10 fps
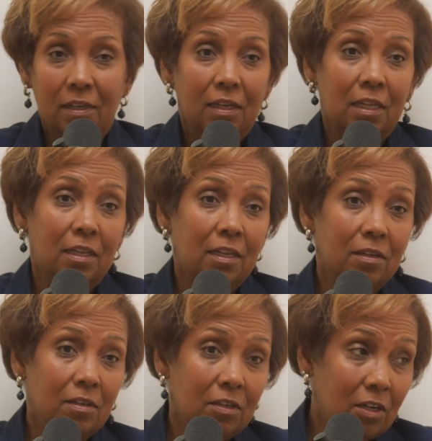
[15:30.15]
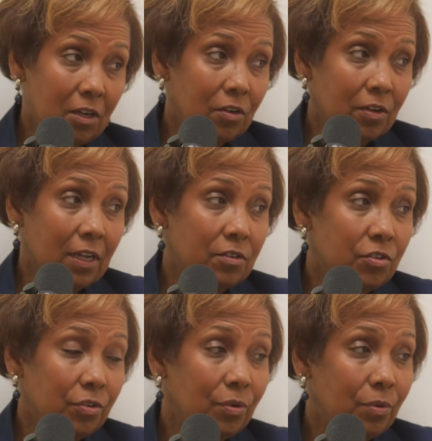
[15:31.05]
And then, you get
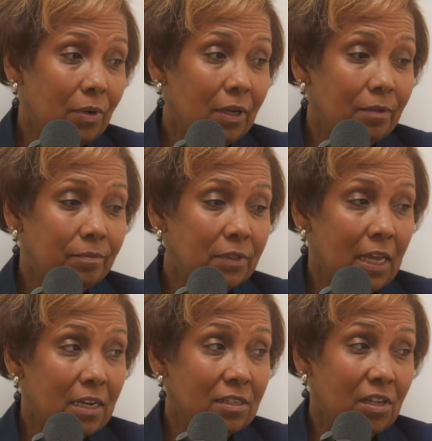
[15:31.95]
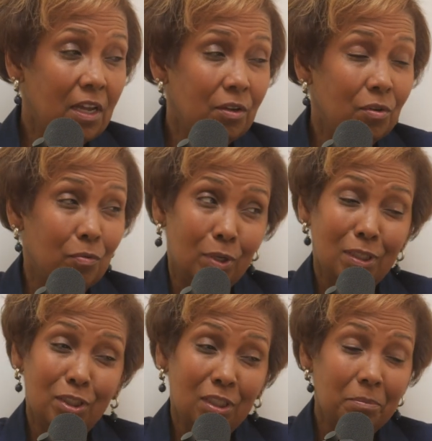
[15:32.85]
to NSA, and you
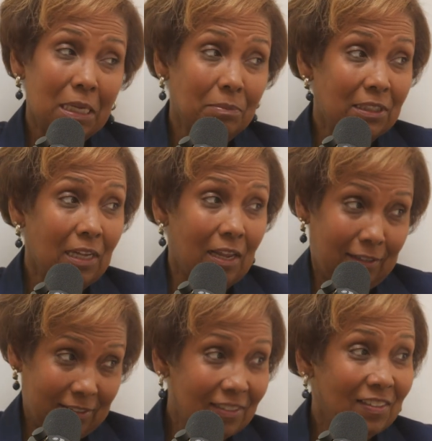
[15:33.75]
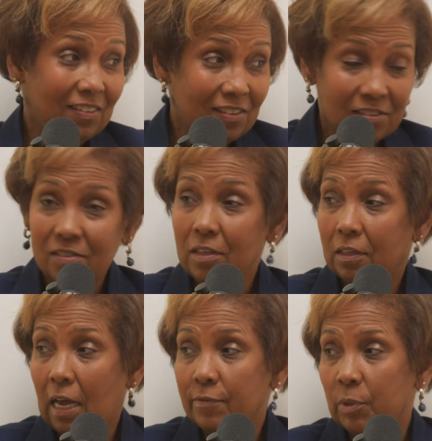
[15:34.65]
really shouldn't make mistakes because
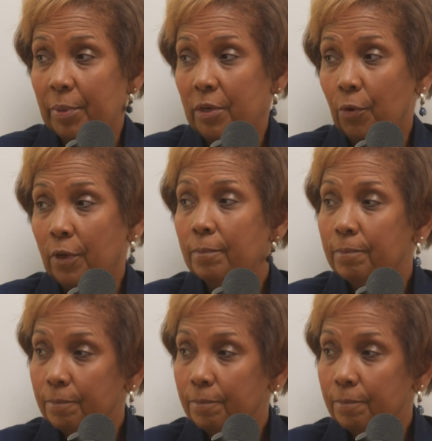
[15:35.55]
lives depend on it.